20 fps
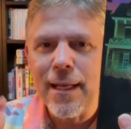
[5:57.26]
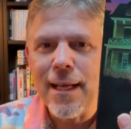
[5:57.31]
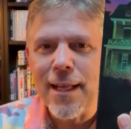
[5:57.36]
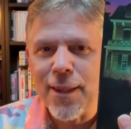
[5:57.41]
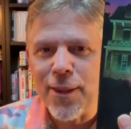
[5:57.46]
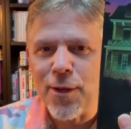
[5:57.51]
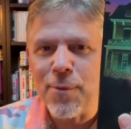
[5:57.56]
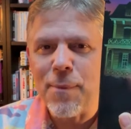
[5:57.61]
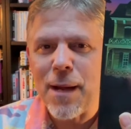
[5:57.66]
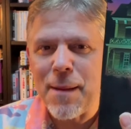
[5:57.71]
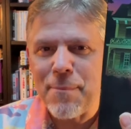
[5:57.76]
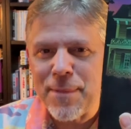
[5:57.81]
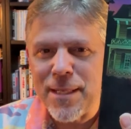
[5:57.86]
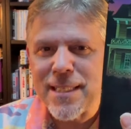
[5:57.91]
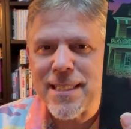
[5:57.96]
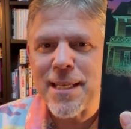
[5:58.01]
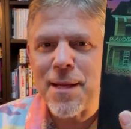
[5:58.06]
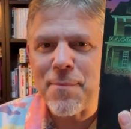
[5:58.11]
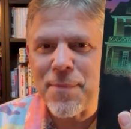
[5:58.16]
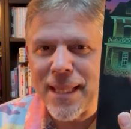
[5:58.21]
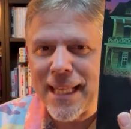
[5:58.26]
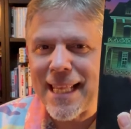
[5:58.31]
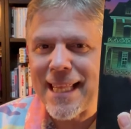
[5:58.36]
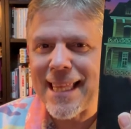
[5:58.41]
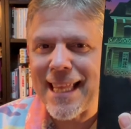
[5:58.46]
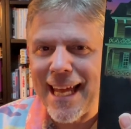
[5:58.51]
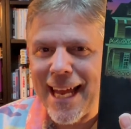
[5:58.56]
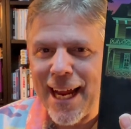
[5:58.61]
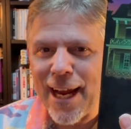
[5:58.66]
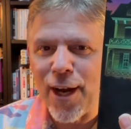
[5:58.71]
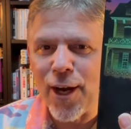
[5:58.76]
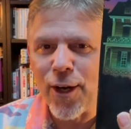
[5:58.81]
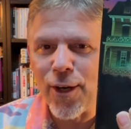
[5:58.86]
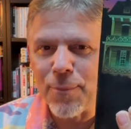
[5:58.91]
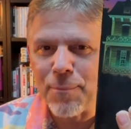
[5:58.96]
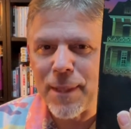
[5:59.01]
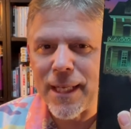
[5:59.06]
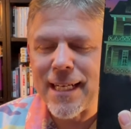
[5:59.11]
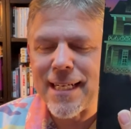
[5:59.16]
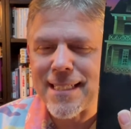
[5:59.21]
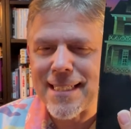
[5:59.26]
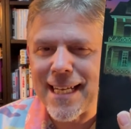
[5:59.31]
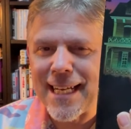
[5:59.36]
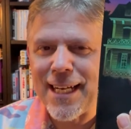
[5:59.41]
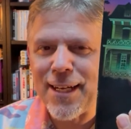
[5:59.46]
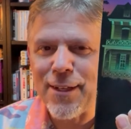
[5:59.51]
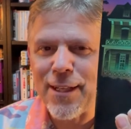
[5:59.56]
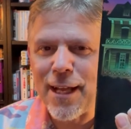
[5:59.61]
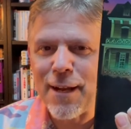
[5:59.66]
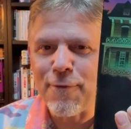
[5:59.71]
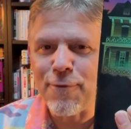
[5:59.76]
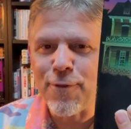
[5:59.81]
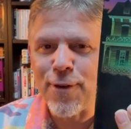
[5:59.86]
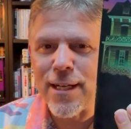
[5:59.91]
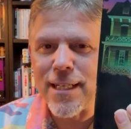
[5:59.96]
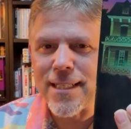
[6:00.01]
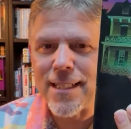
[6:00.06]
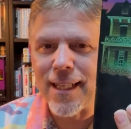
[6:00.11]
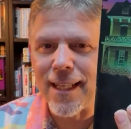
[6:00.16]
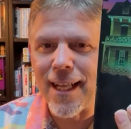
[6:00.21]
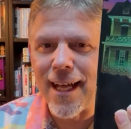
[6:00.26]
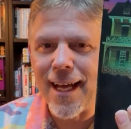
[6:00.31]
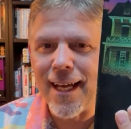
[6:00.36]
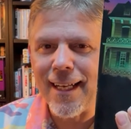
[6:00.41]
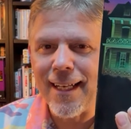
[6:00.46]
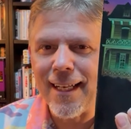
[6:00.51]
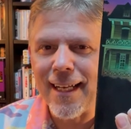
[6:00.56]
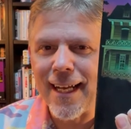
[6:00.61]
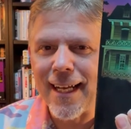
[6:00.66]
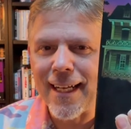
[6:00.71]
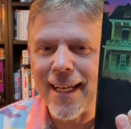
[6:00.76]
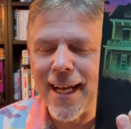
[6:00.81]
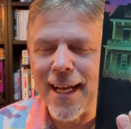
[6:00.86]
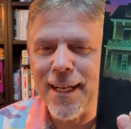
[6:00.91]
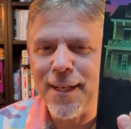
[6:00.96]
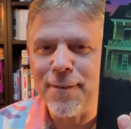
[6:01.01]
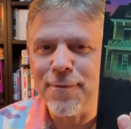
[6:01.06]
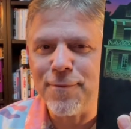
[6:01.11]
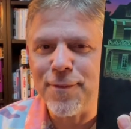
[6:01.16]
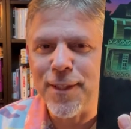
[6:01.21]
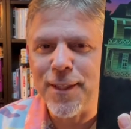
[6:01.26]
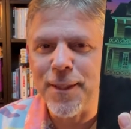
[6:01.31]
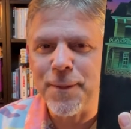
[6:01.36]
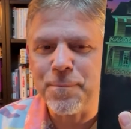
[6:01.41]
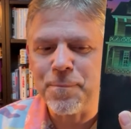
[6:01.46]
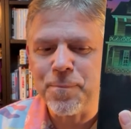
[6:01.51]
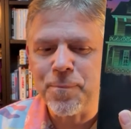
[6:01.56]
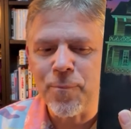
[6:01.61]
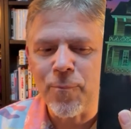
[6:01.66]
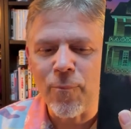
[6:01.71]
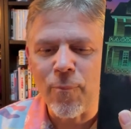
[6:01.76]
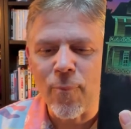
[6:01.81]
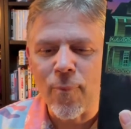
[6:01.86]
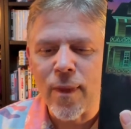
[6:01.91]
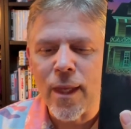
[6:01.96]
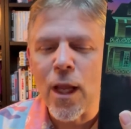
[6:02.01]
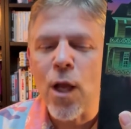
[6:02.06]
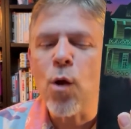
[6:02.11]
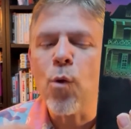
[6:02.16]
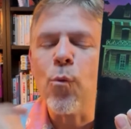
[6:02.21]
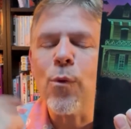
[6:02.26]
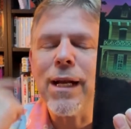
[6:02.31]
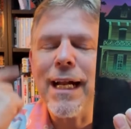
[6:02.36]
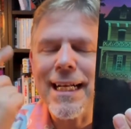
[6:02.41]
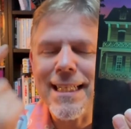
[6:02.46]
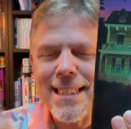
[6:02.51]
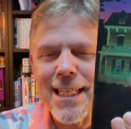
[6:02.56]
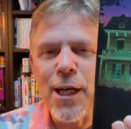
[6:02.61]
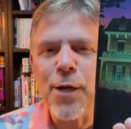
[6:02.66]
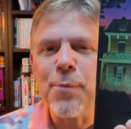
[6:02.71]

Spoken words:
there might be something there, because I hear that phrase a lot, and I kind of, when I tell